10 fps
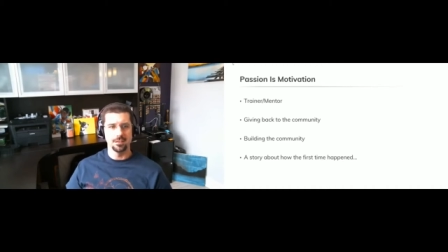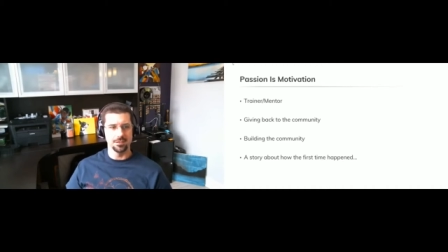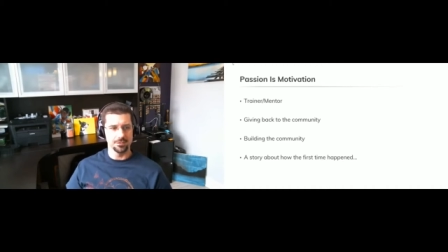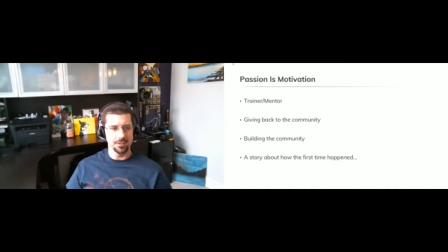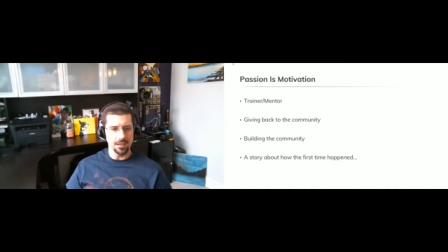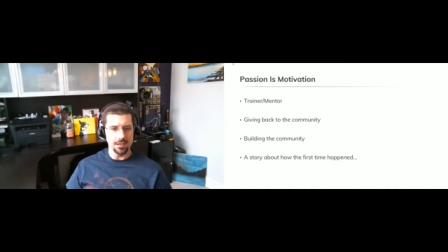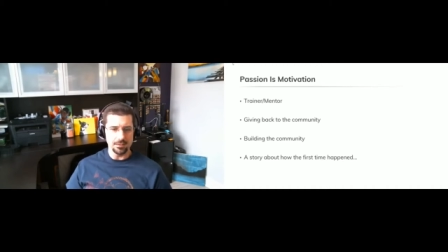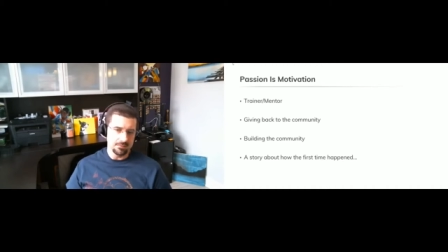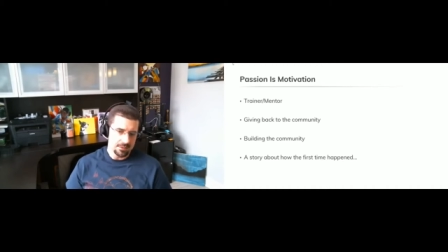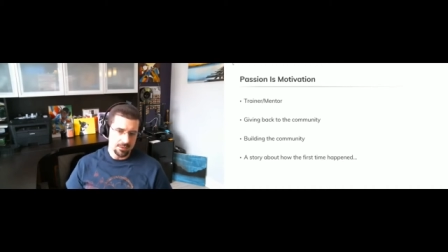i said yeah i,
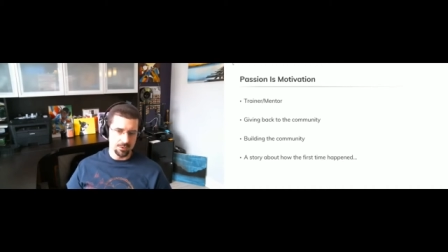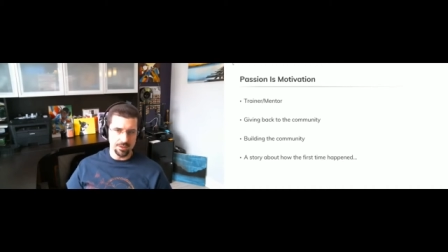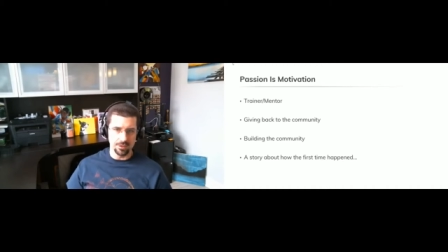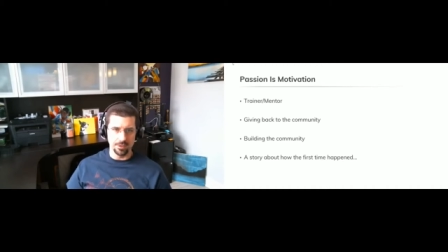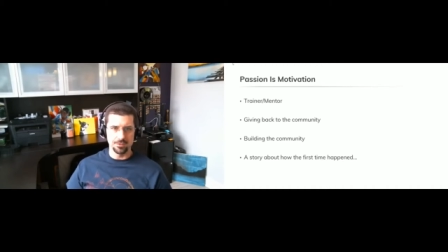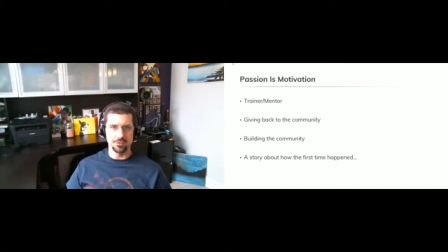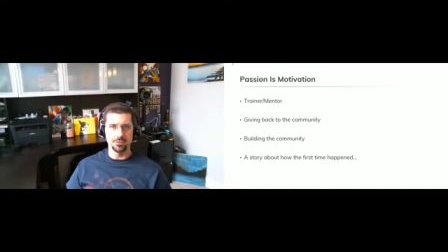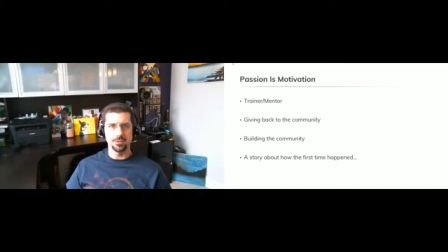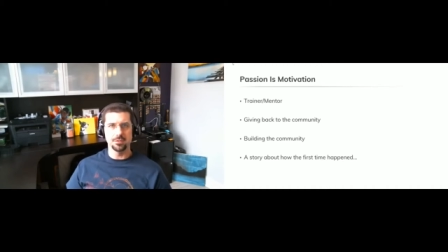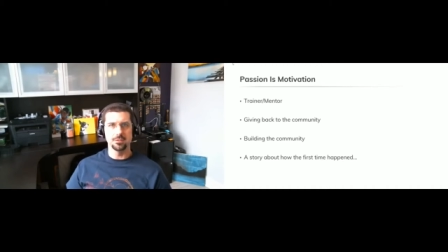I know a thing or
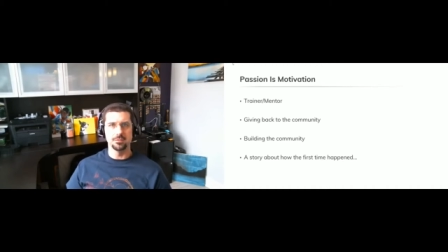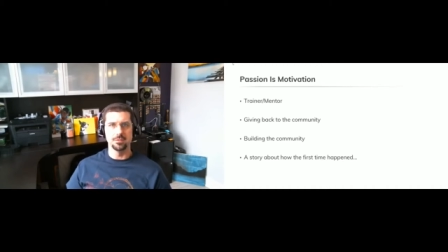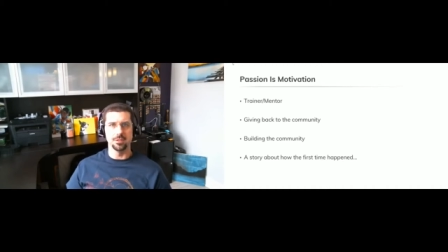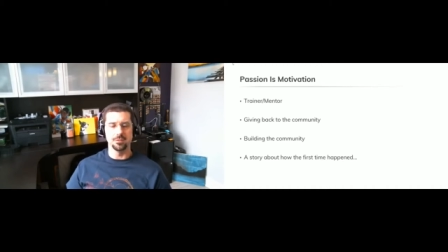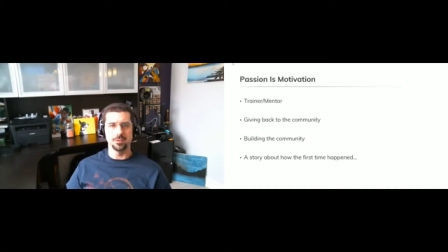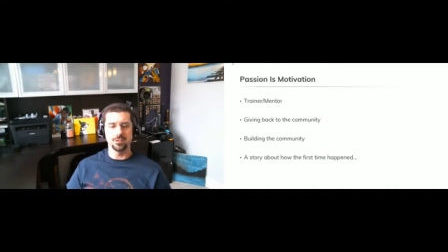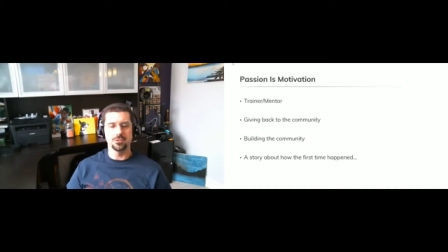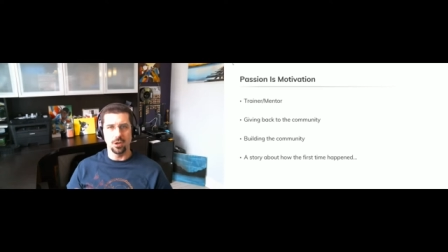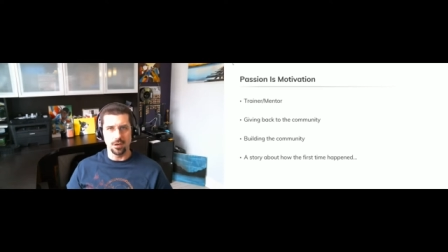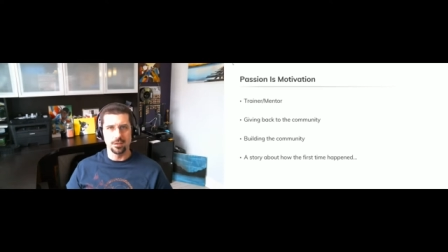two let's you know let's
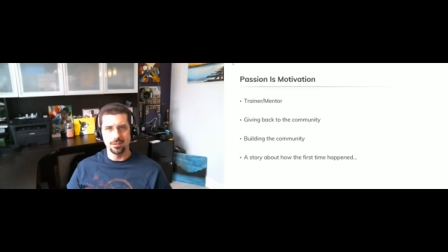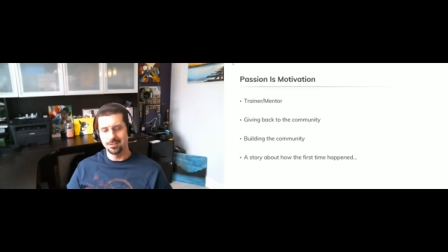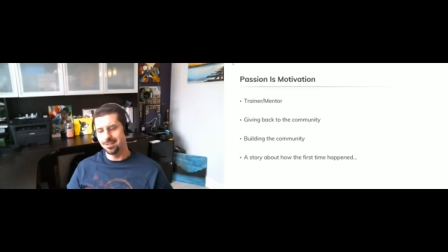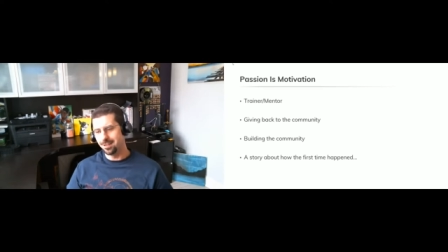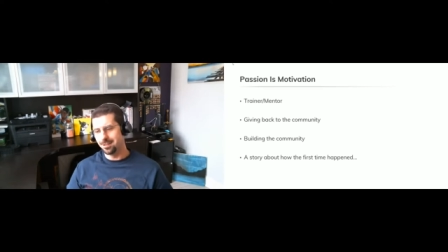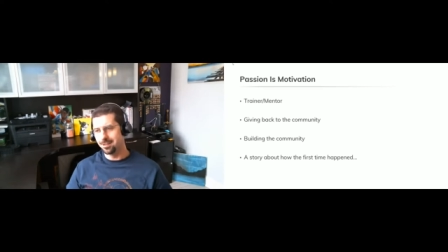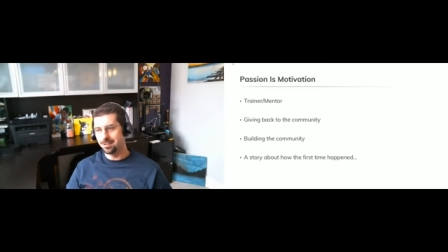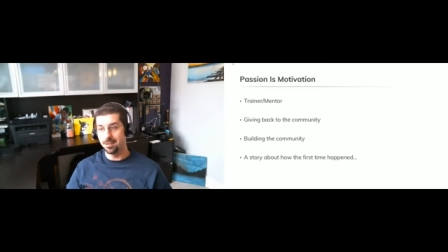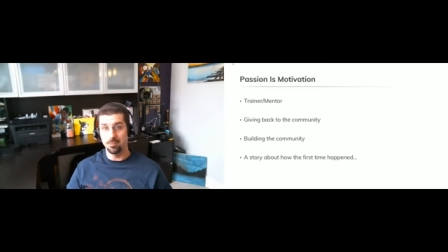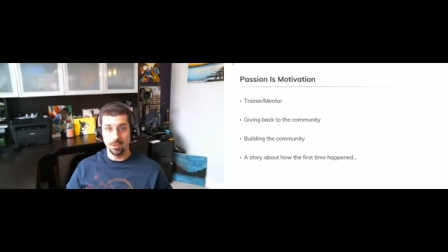talk and
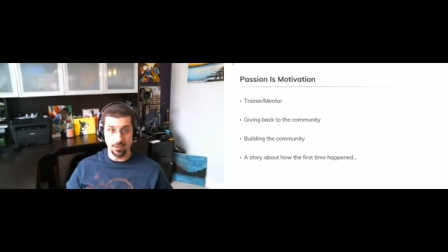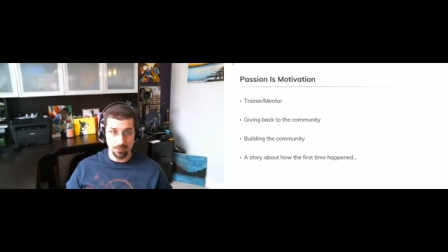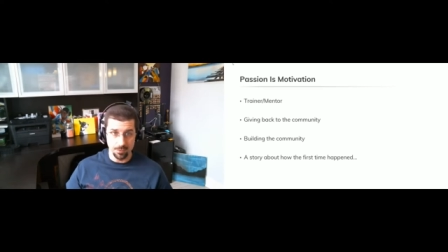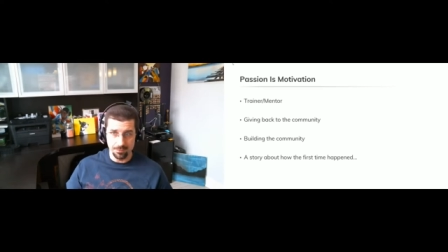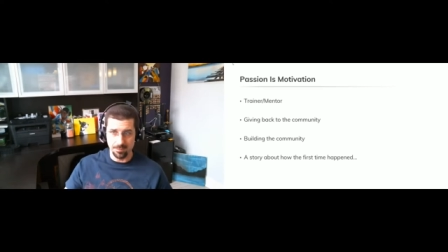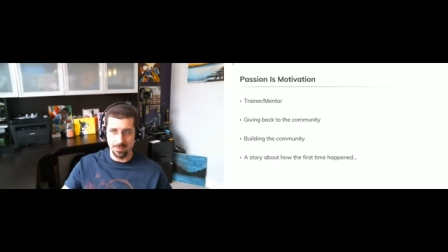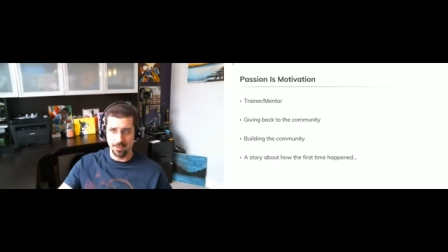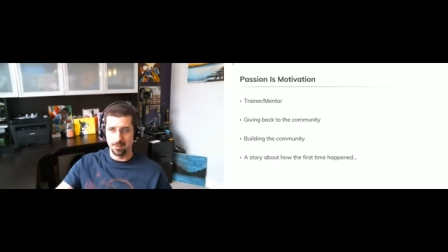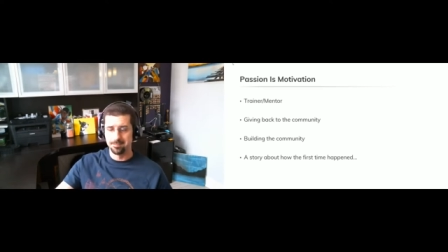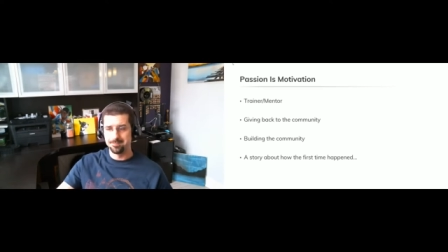it, it grew from there